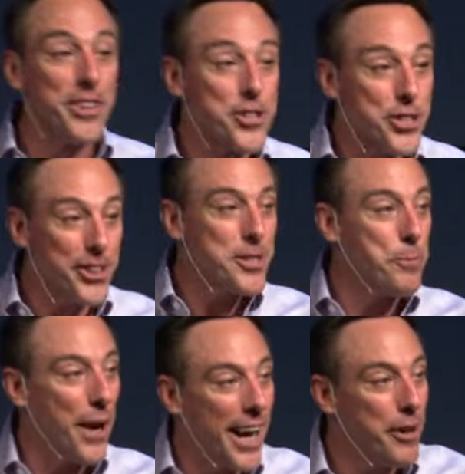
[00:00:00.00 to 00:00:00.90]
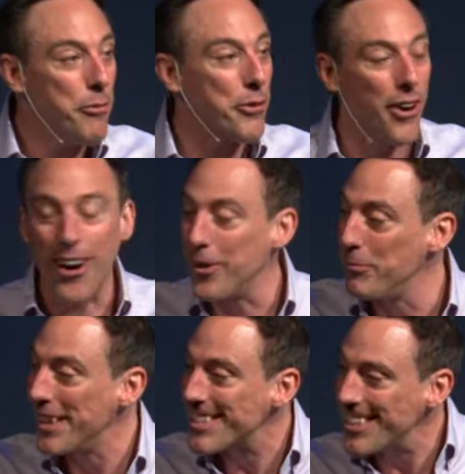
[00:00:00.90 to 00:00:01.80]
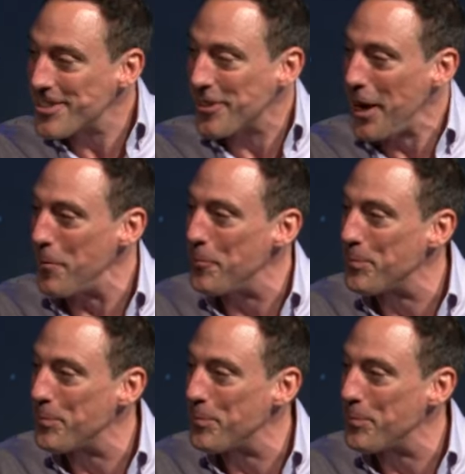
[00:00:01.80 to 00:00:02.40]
the church pay for our mission trip?